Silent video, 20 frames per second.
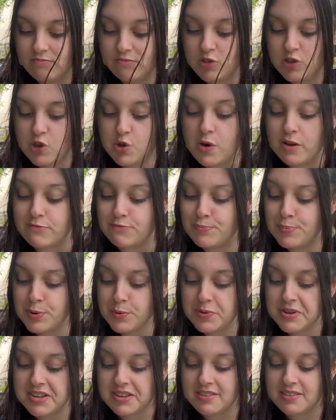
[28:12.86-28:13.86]
you have
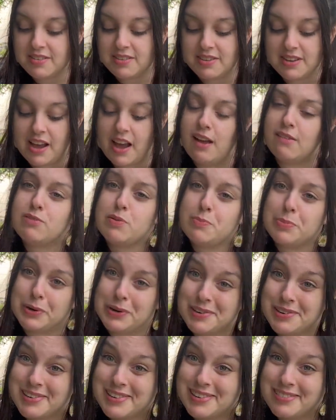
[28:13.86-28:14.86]
buoys, you have a
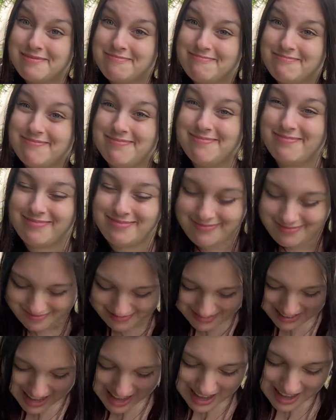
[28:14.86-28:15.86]
bird.
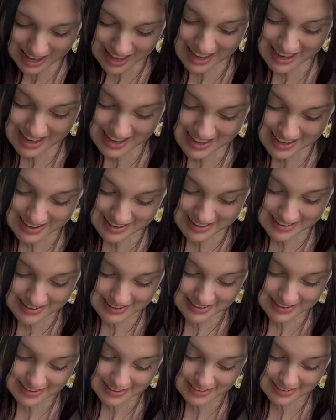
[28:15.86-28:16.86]

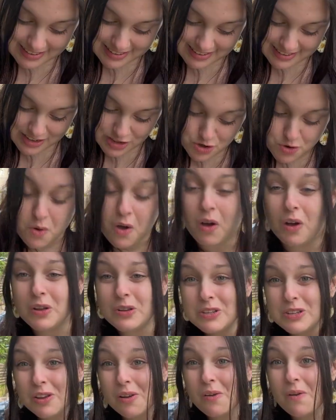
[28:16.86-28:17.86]
And you
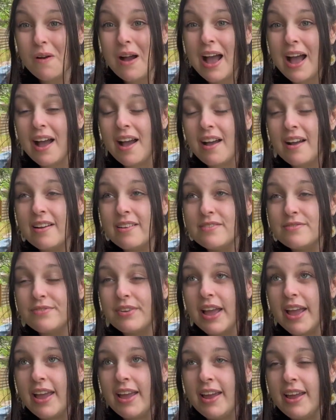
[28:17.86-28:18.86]
also have
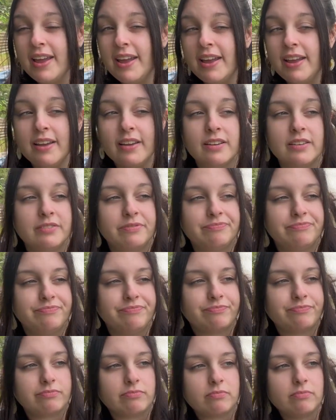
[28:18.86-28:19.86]
a
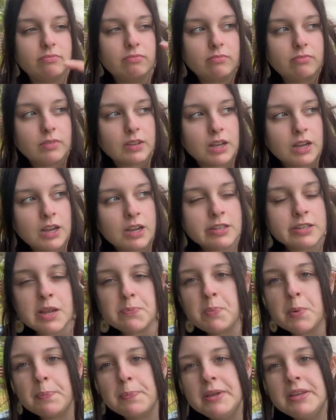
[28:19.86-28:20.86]

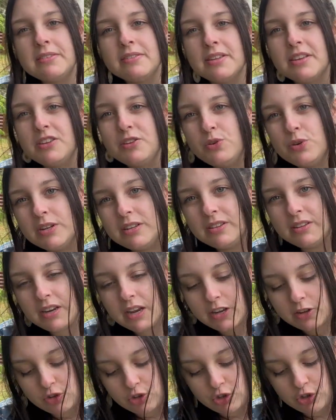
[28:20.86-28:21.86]
separate piece that you can
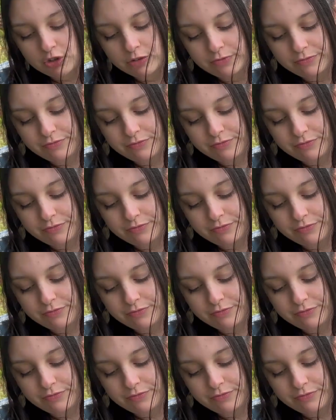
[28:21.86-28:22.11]
stitch.